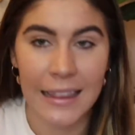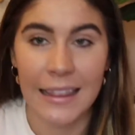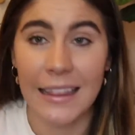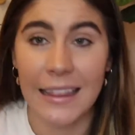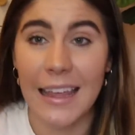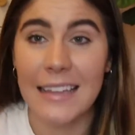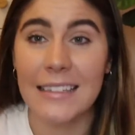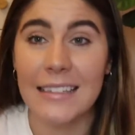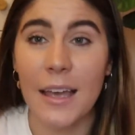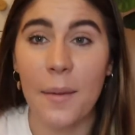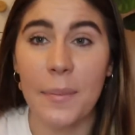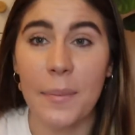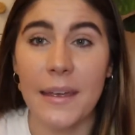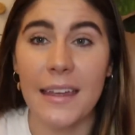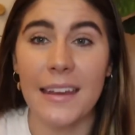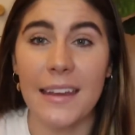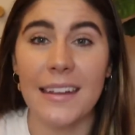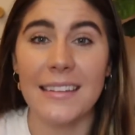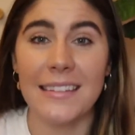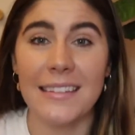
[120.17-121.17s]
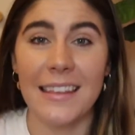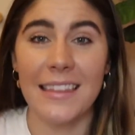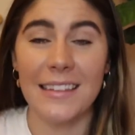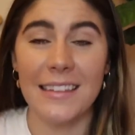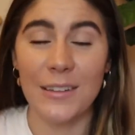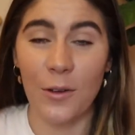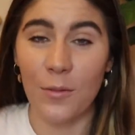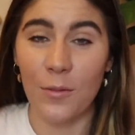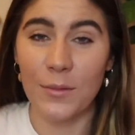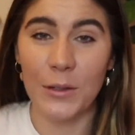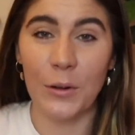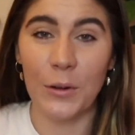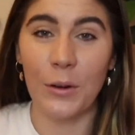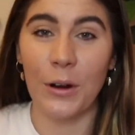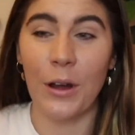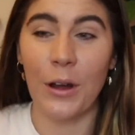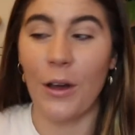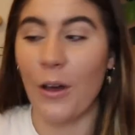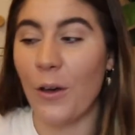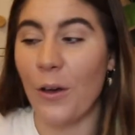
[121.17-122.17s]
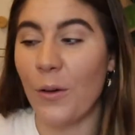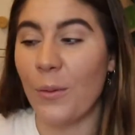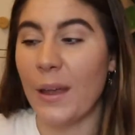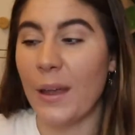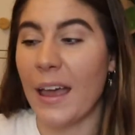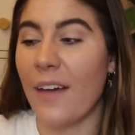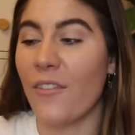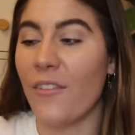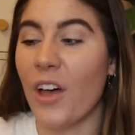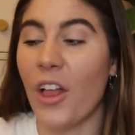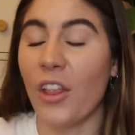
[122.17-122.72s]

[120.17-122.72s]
Let's hop in to this home decor haul. We have a